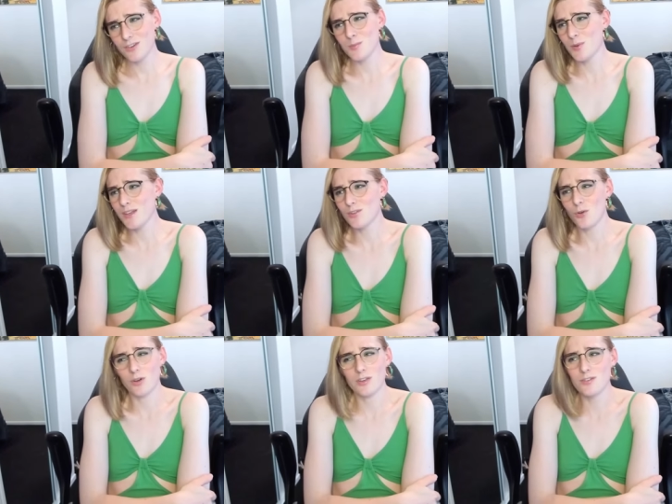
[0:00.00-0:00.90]
can be a
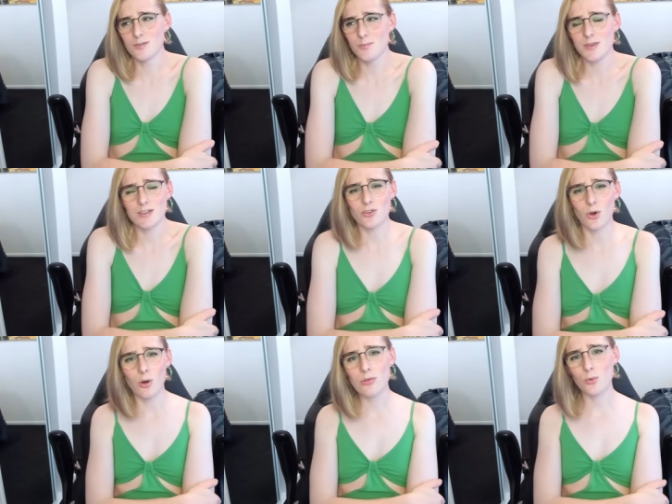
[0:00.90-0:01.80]
you can be a
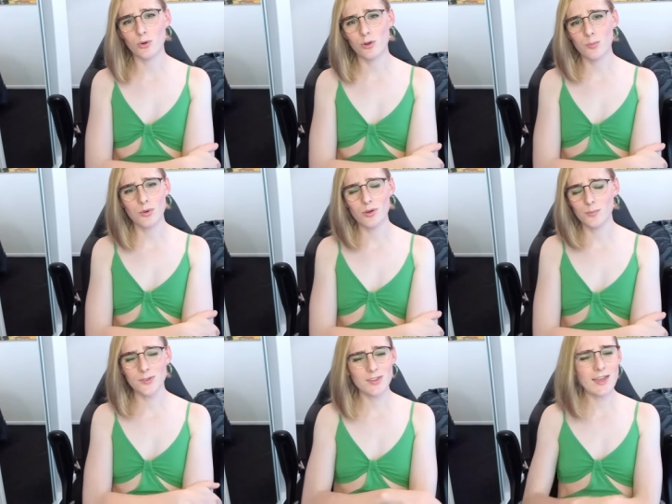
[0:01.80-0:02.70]
goth
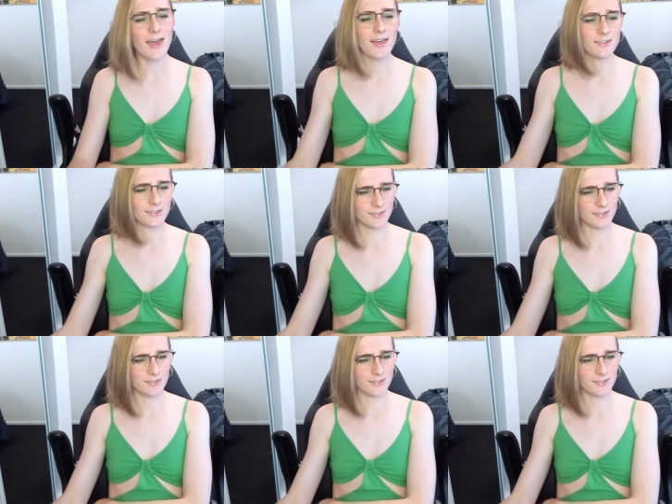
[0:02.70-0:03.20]
Autobot. What the hell?